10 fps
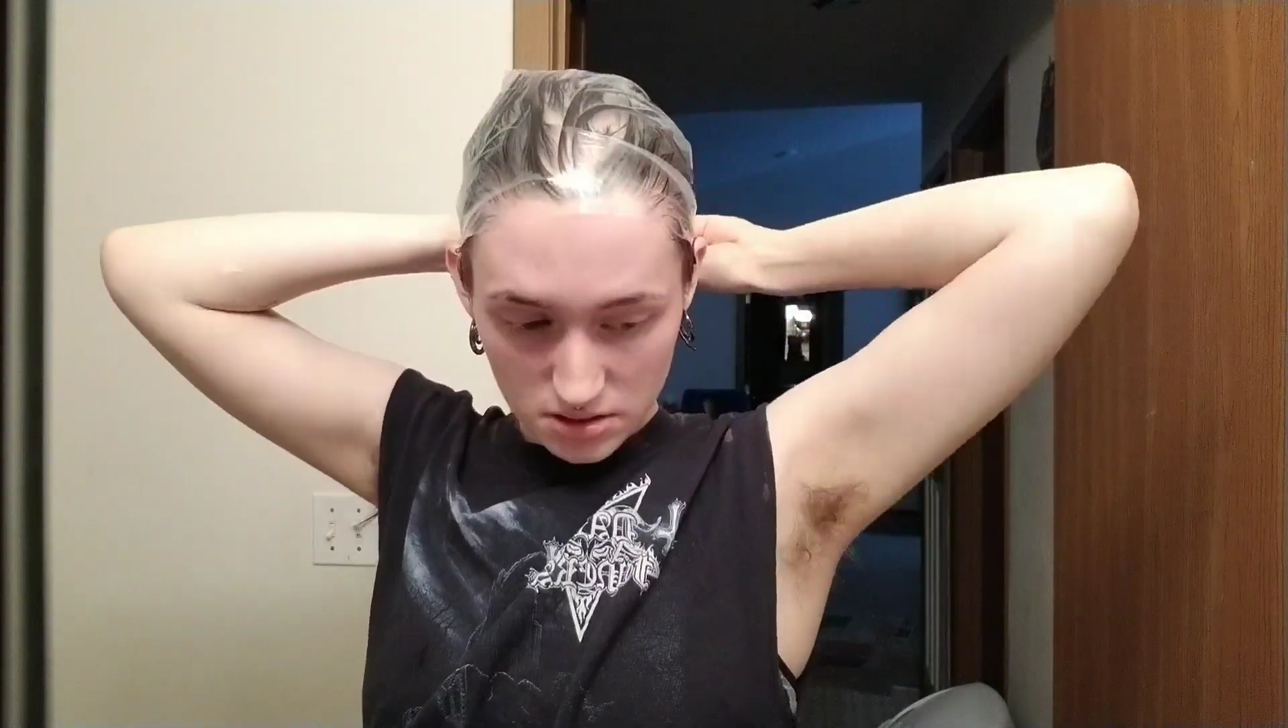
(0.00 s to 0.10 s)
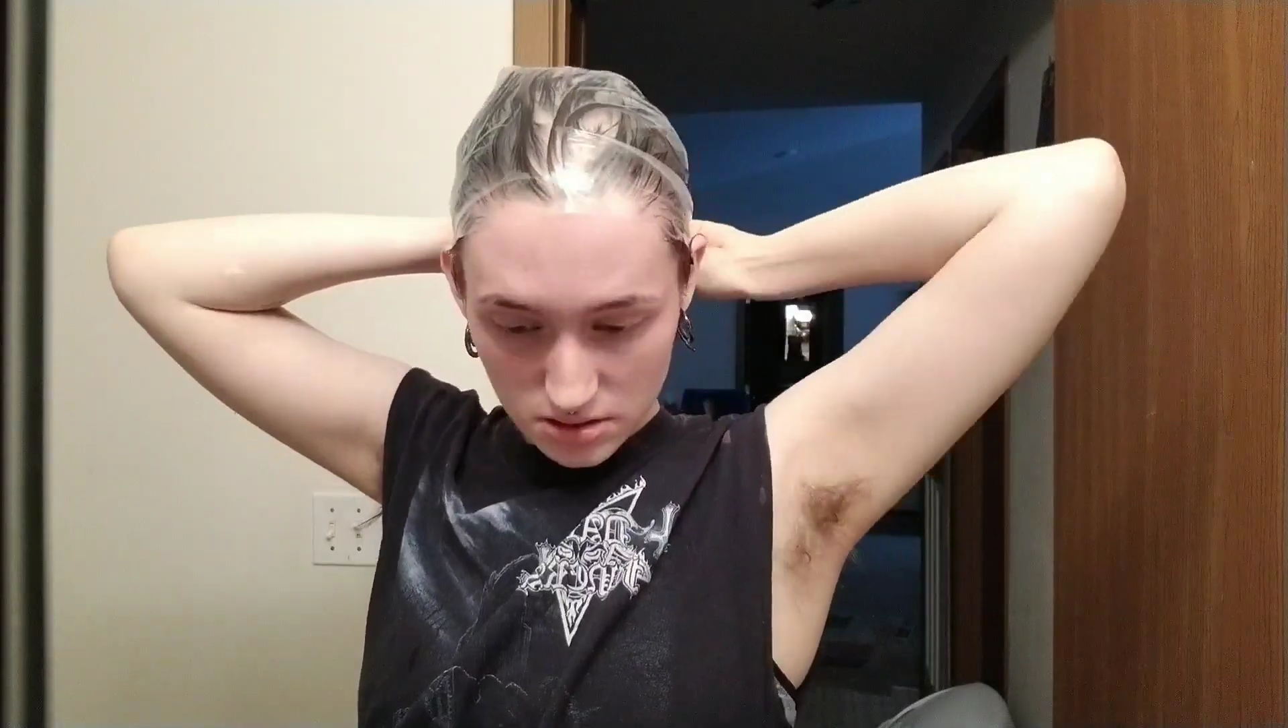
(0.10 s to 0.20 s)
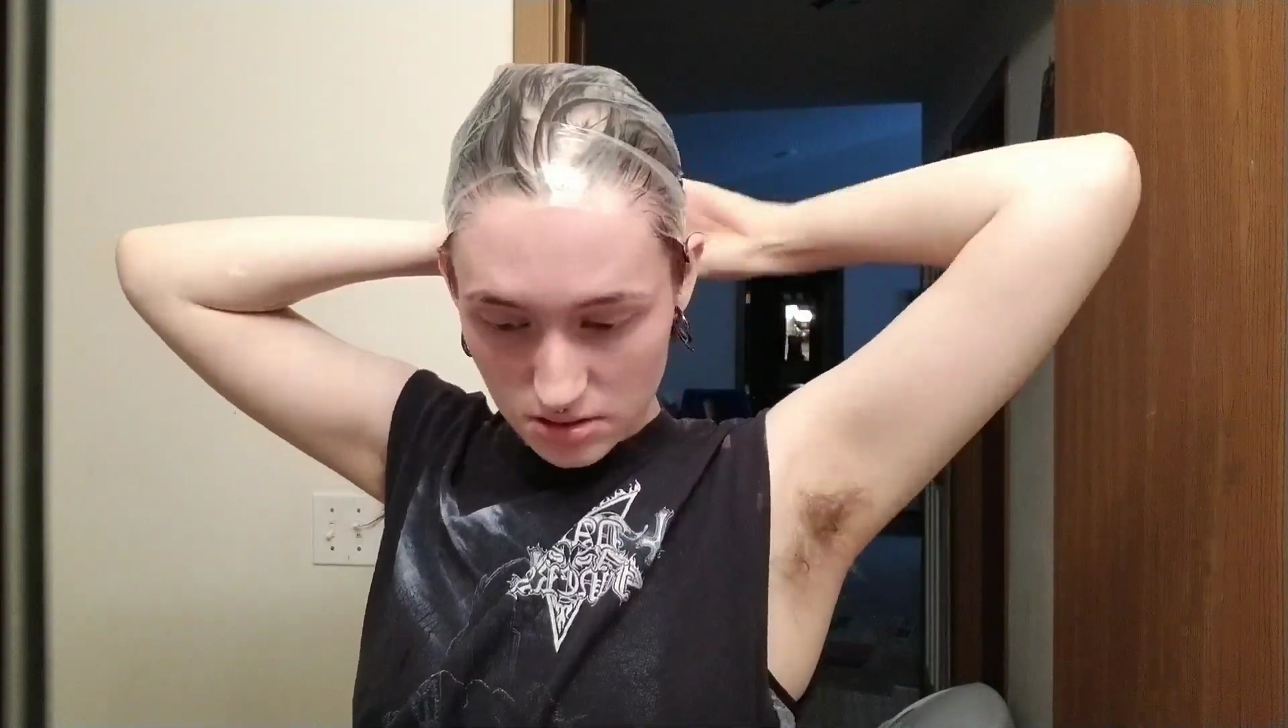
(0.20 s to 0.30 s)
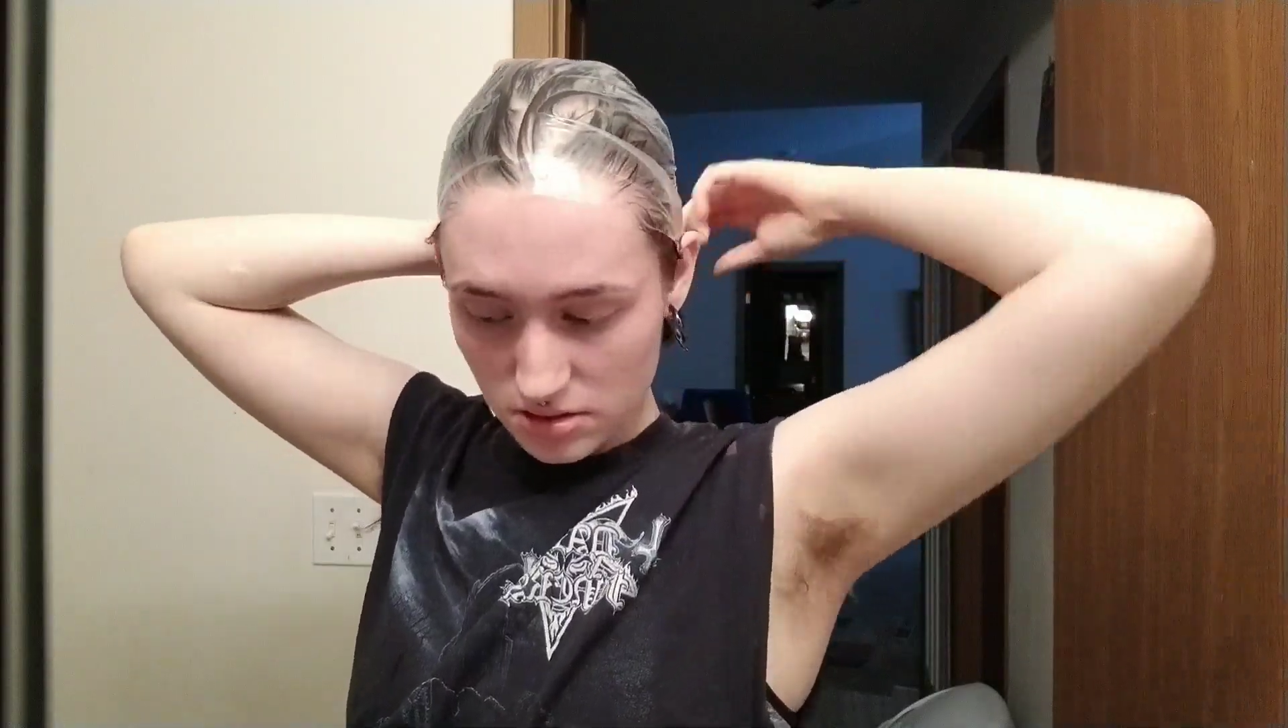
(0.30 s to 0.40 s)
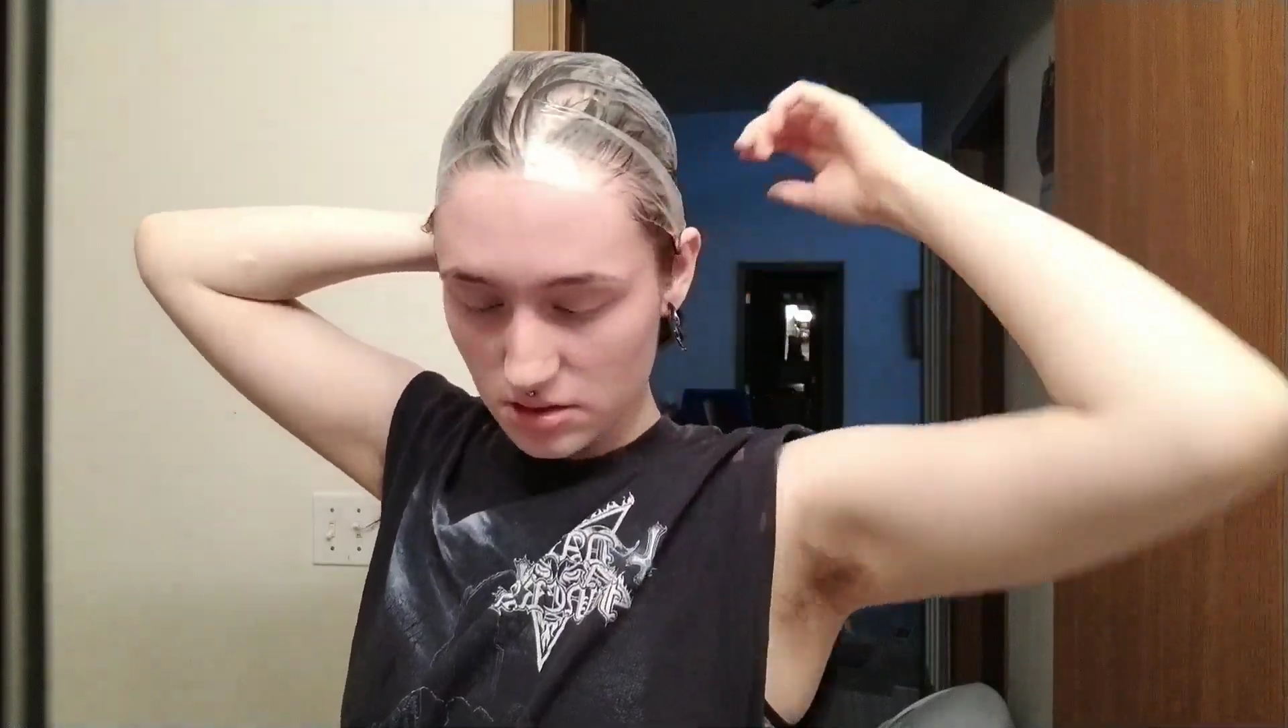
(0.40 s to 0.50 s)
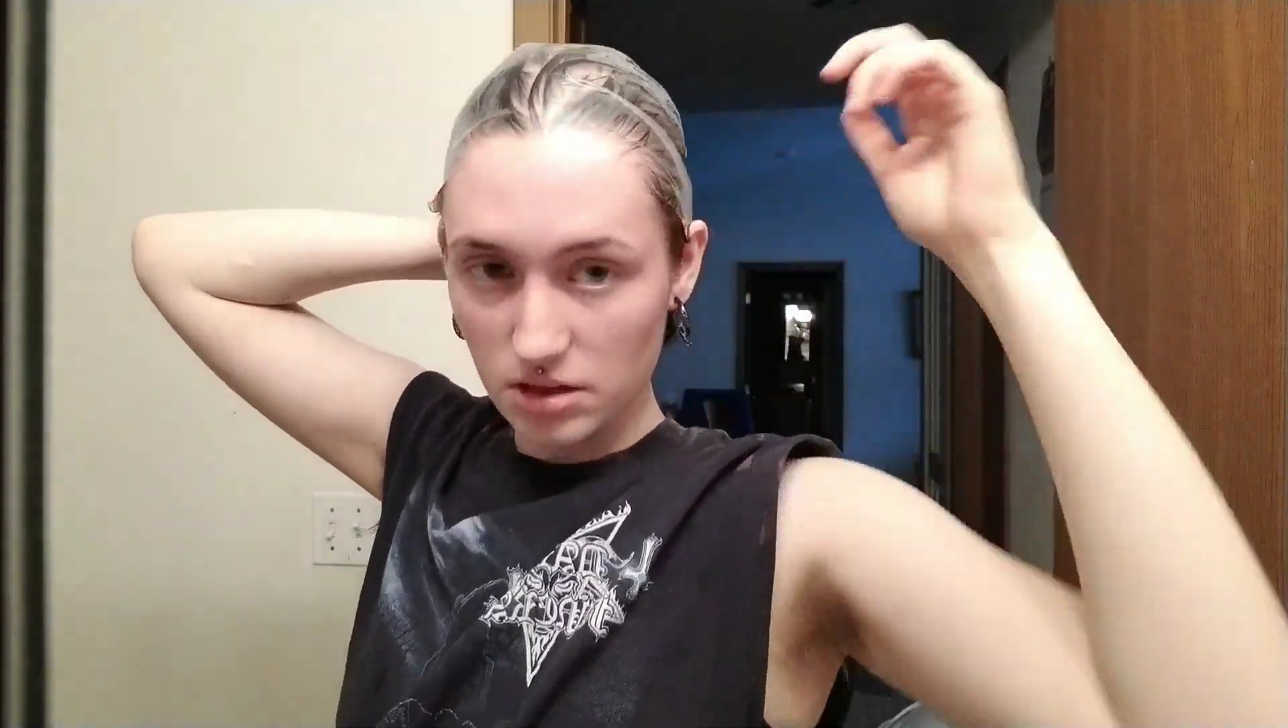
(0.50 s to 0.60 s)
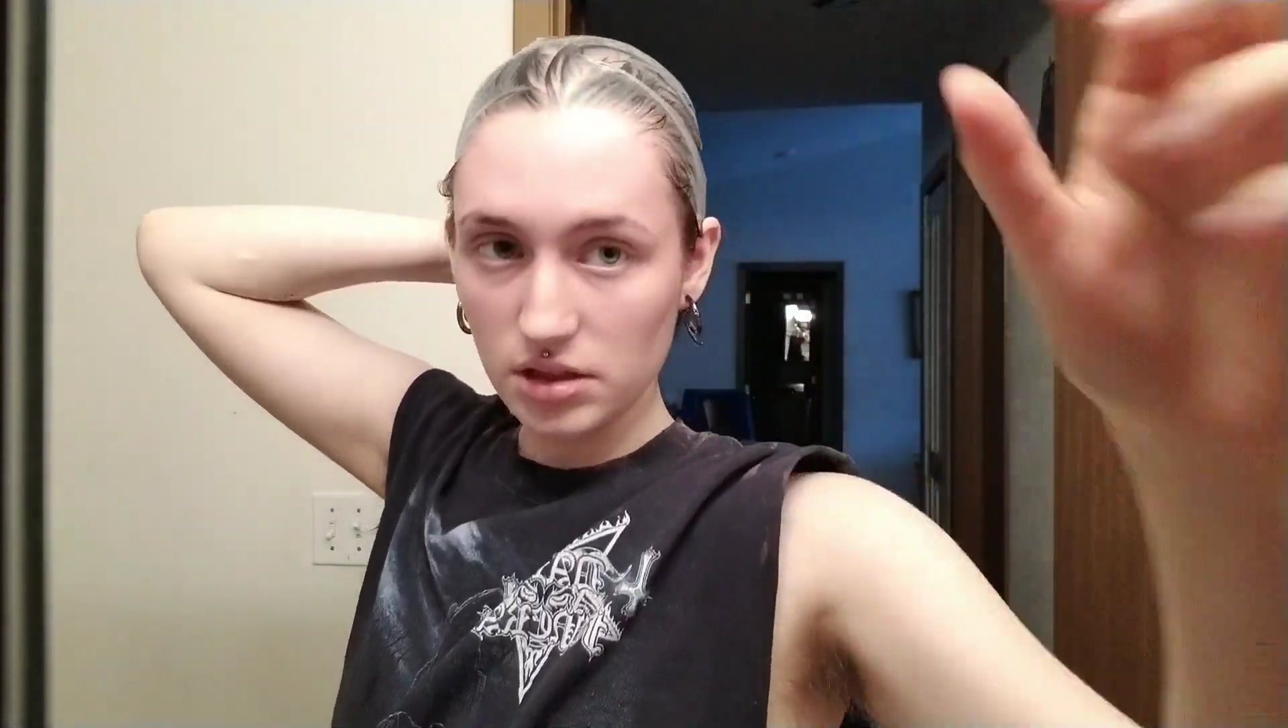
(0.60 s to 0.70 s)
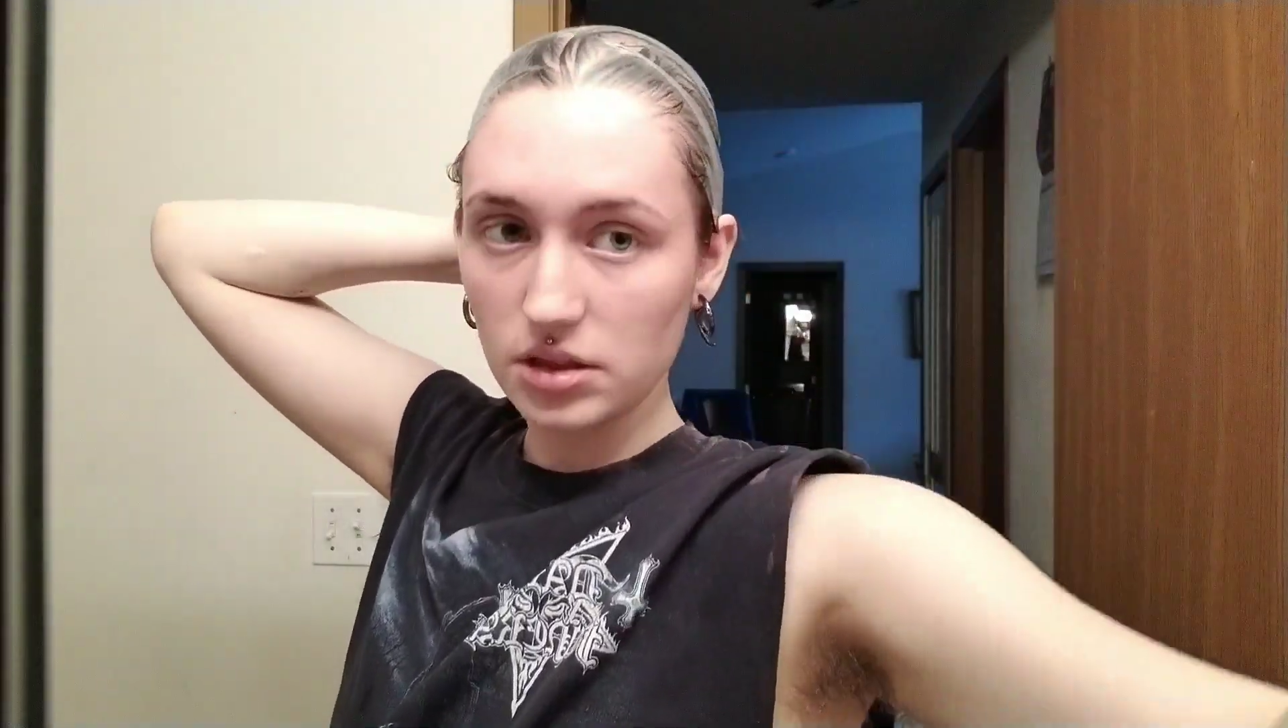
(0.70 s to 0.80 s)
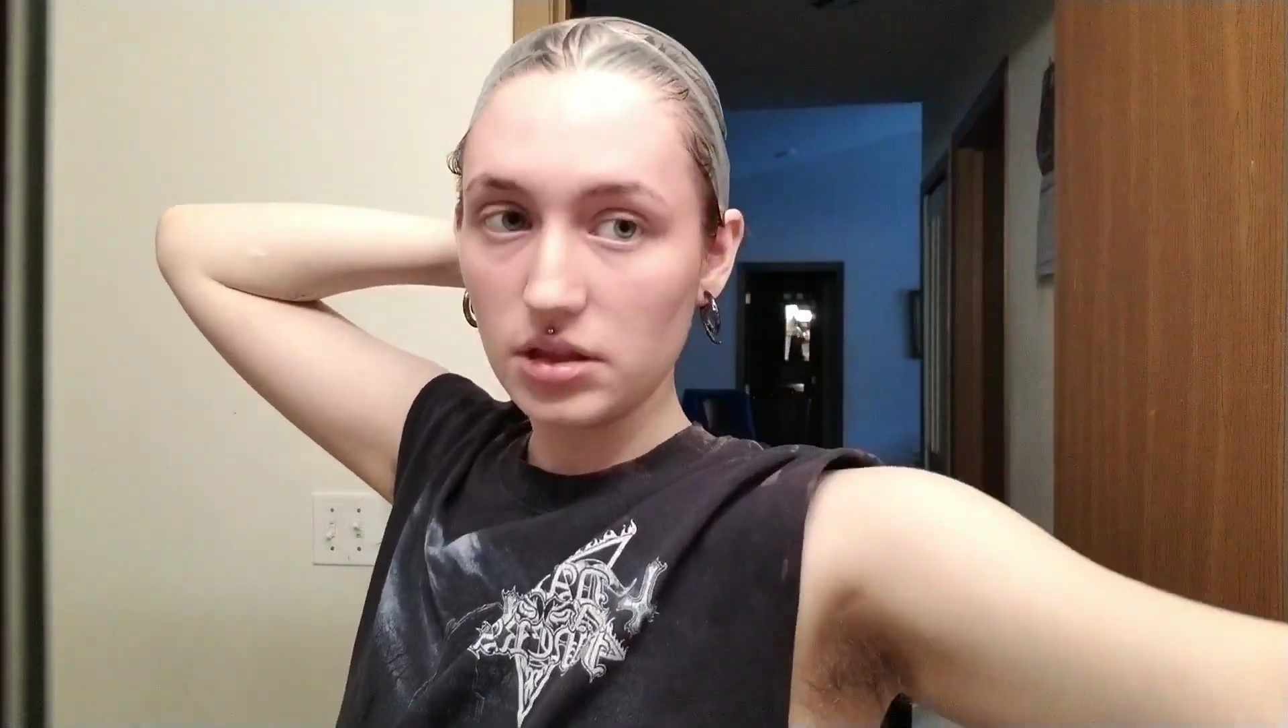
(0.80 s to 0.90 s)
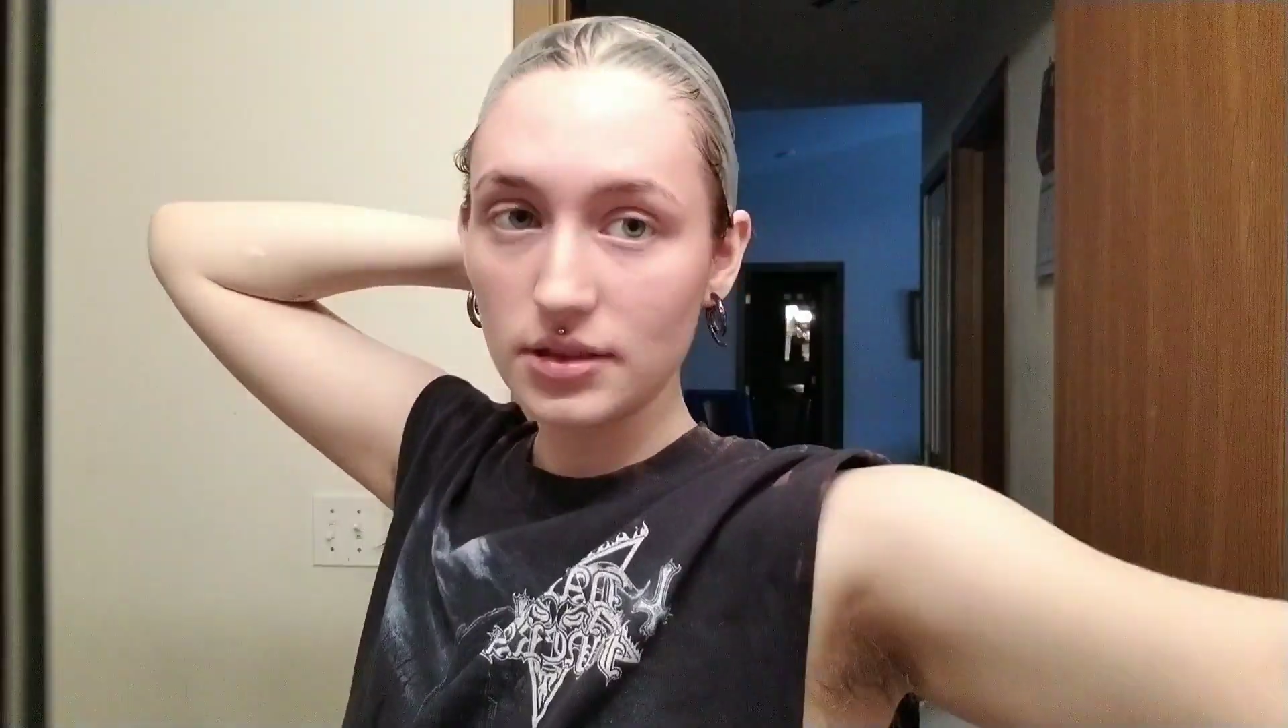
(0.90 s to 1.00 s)
and
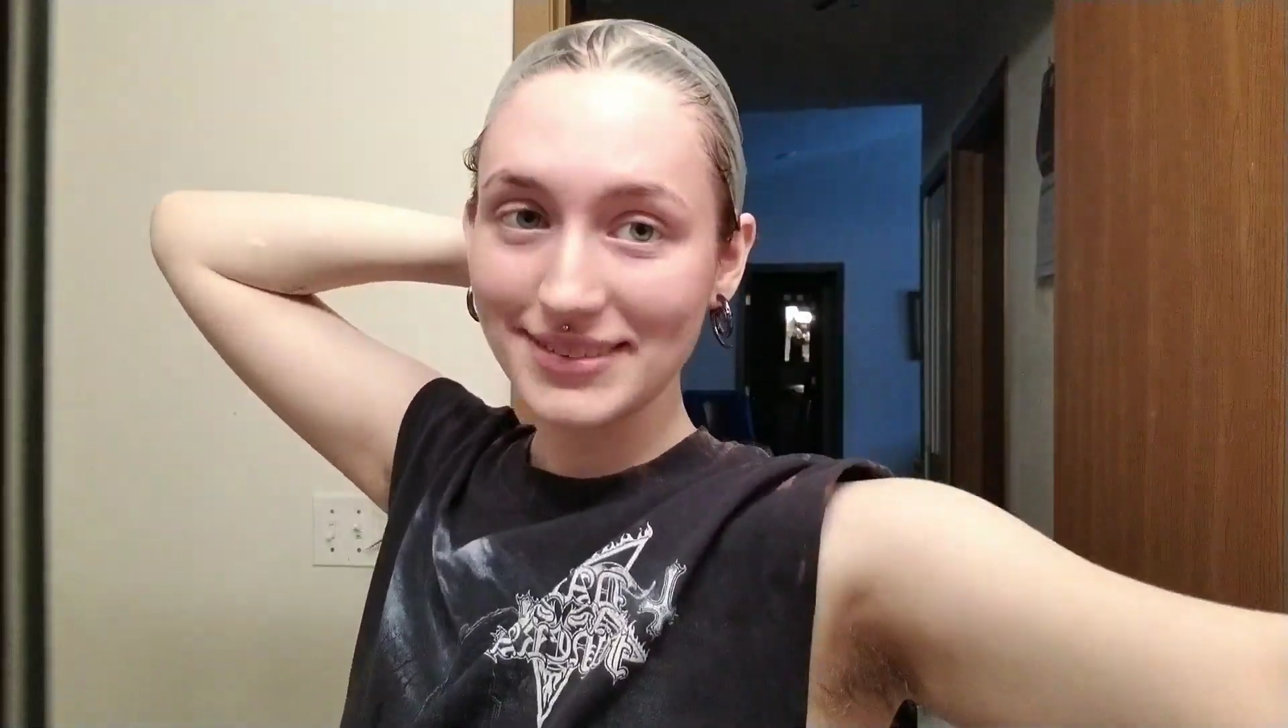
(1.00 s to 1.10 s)
then I